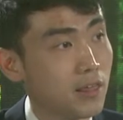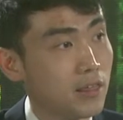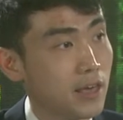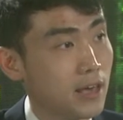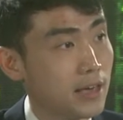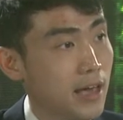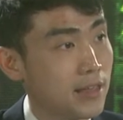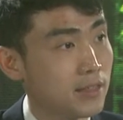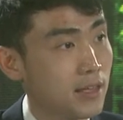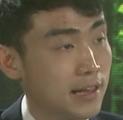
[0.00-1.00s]
they can
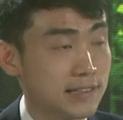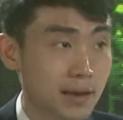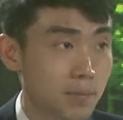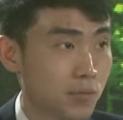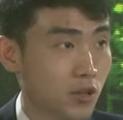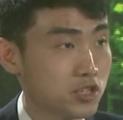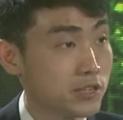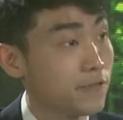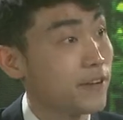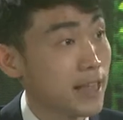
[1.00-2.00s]
accept not
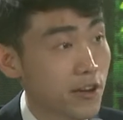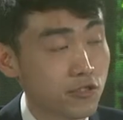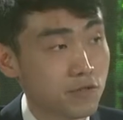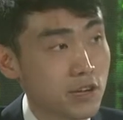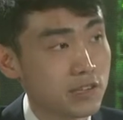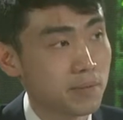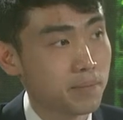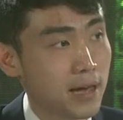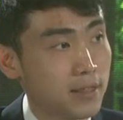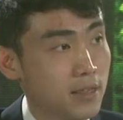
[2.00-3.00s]
just the financial risk,
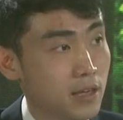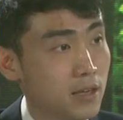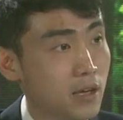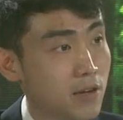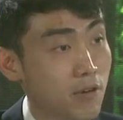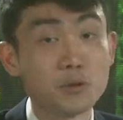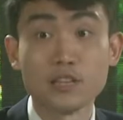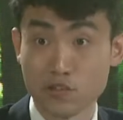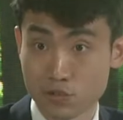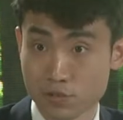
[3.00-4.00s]
but the
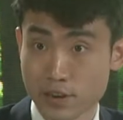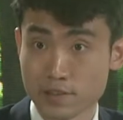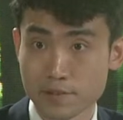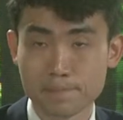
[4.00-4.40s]
reputational risk?